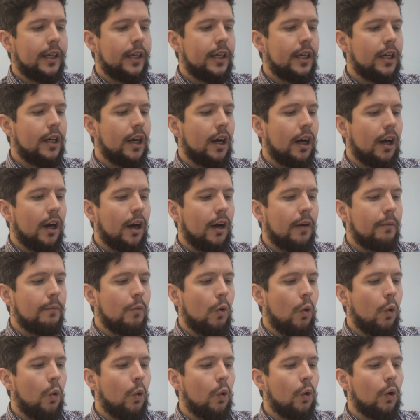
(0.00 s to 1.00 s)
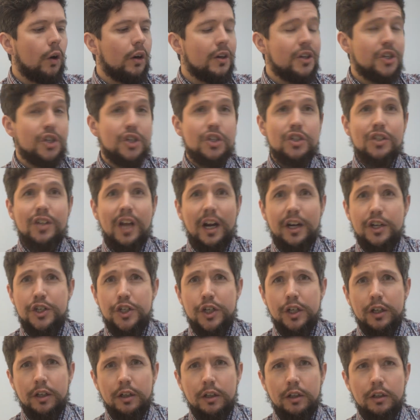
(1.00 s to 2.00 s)
or
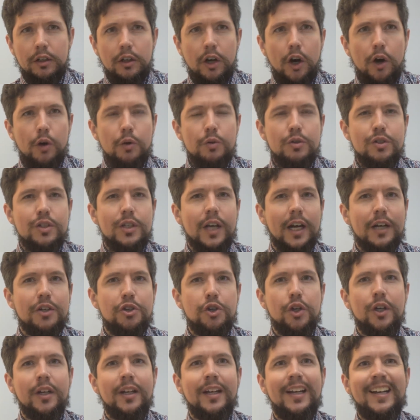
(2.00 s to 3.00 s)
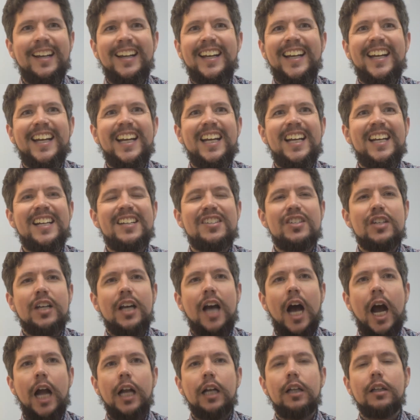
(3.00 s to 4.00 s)
section, code section, is
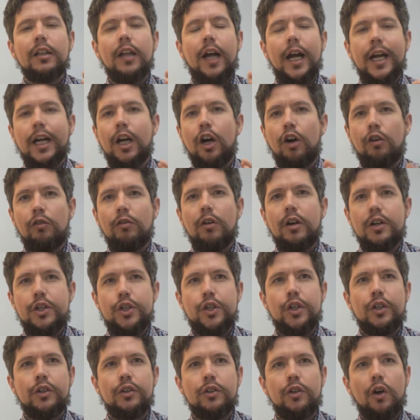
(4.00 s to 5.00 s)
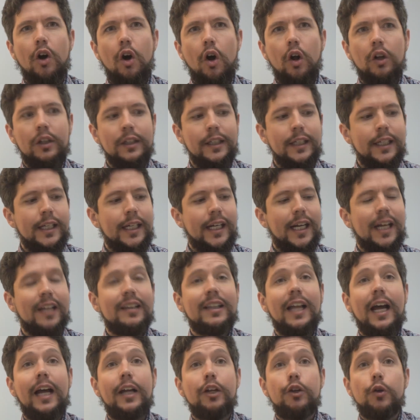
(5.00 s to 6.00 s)
kind of like a Russian doll, in
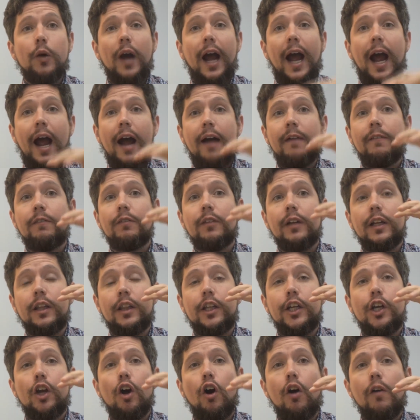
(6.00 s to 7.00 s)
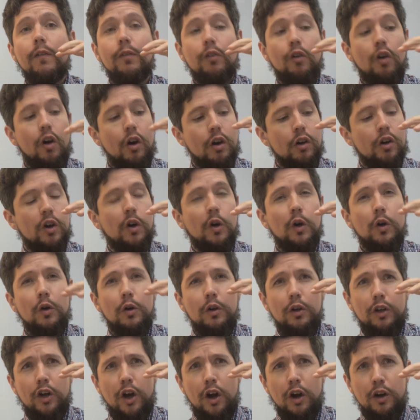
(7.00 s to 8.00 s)
that you have the overall
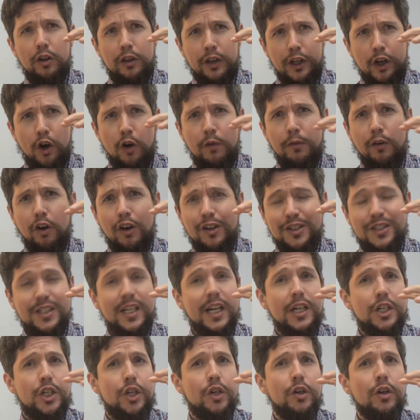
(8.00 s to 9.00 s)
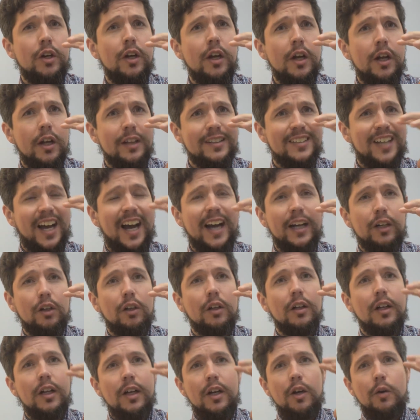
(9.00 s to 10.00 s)
section
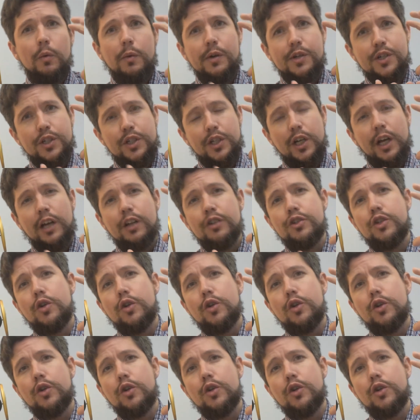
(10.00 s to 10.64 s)
title, which tells